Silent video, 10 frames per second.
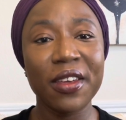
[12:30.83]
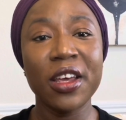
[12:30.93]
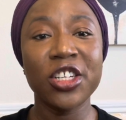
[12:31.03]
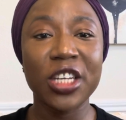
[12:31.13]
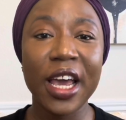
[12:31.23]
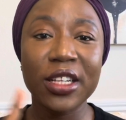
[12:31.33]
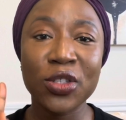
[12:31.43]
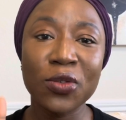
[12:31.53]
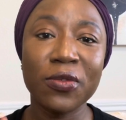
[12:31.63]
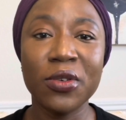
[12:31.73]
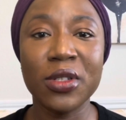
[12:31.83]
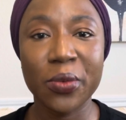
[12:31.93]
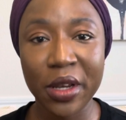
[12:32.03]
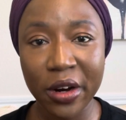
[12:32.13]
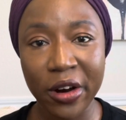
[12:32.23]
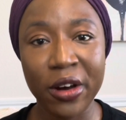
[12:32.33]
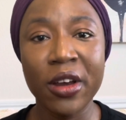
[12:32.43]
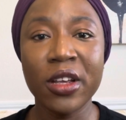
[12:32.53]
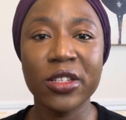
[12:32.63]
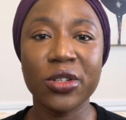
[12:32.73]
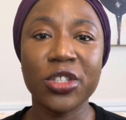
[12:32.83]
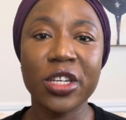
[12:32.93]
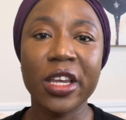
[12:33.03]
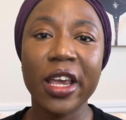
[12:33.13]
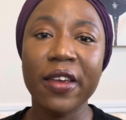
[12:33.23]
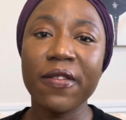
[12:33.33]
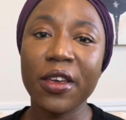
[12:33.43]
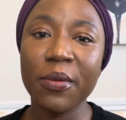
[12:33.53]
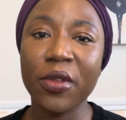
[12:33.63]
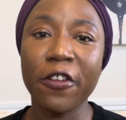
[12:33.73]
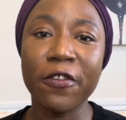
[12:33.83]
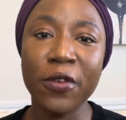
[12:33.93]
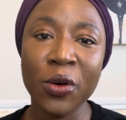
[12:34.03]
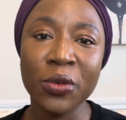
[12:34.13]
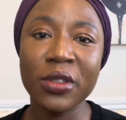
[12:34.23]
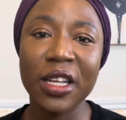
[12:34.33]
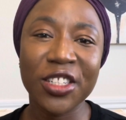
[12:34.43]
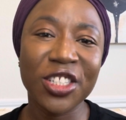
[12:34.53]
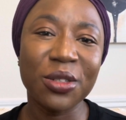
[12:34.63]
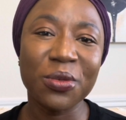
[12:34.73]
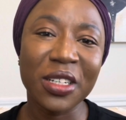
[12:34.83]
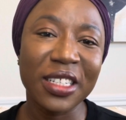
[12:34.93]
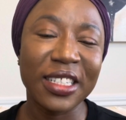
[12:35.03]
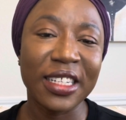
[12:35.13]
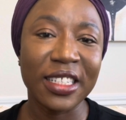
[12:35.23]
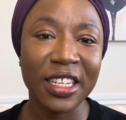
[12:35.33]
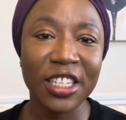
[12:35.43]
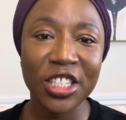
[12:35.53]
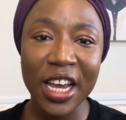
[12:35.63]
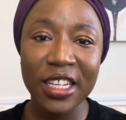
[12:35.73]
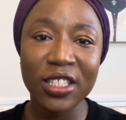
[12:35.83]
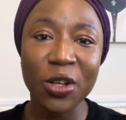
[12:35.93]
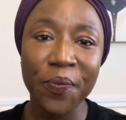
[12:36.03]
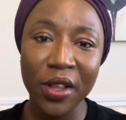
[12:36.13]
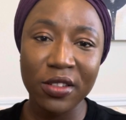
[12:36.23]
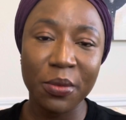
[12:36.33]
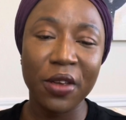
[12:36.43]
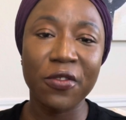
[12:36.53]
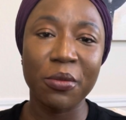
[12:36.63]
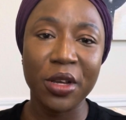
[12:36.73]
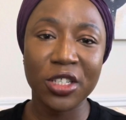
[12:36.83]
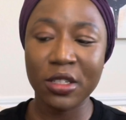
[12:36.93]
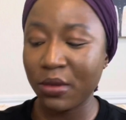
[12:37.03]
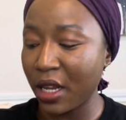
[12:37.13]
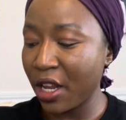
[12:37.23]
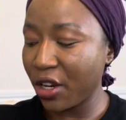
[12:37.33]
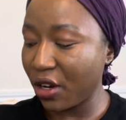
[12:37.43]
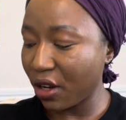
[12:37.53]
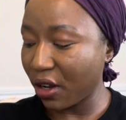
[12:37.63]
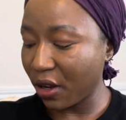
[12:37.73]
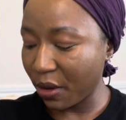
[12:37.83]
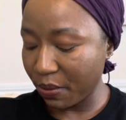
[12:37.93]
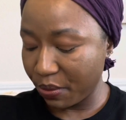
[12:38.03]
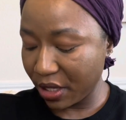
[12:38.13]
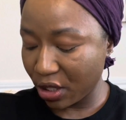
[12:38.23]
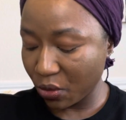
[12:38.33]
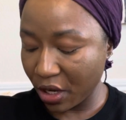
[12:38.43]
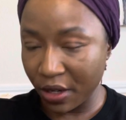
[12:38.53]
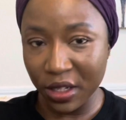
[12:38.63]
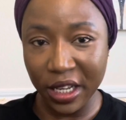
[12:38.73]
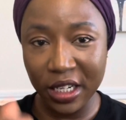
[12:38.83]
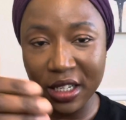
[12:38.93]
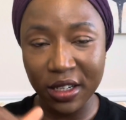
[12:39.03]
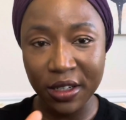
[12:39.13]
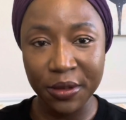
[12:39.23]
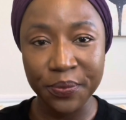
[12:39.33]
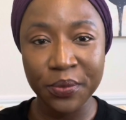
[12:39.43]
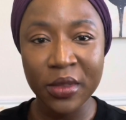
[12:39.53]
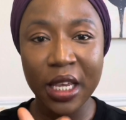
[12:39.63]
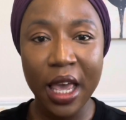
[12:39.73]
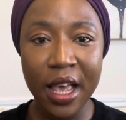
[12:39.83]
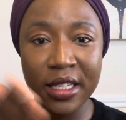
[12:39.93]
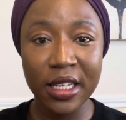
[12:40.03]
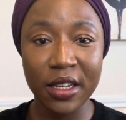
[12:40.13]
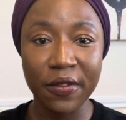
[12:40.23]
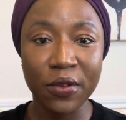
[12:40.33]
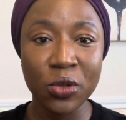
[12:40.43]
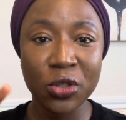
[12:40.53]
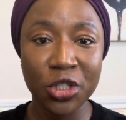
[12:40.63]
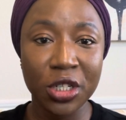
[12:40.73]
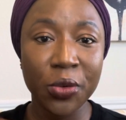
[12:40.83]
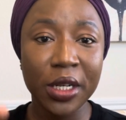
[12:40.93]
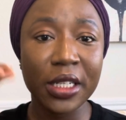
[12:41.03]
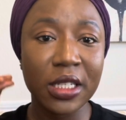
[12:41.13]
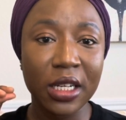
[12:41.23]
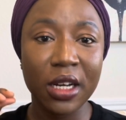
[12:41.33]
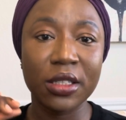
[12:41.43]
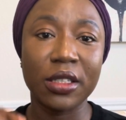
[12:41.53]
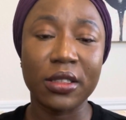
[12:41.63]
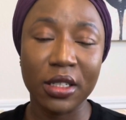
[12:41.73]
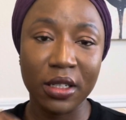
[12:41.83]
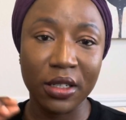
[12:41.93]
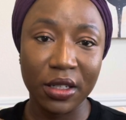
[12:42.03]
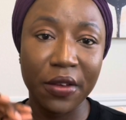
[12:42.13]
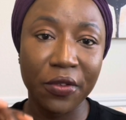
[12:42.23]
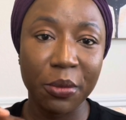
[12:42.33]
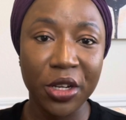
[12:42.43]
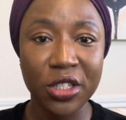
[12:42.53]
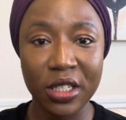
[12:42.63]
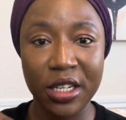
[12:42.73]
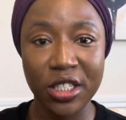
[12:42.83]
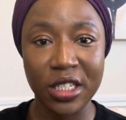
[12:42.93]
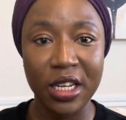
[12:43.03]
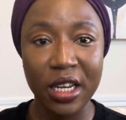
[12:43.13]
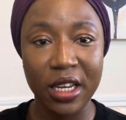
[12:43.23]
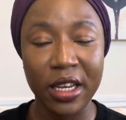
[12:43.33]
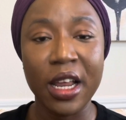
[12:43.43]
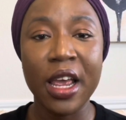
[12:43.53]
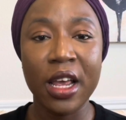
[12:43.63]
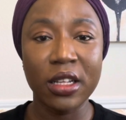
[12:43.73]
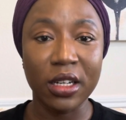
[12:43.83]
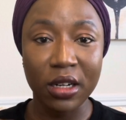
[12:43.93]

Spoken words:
had two phones with her. So she gave him the phone that she really didn't need. She had some information between like the case and the phone, so she quickly took out the information that she needed, the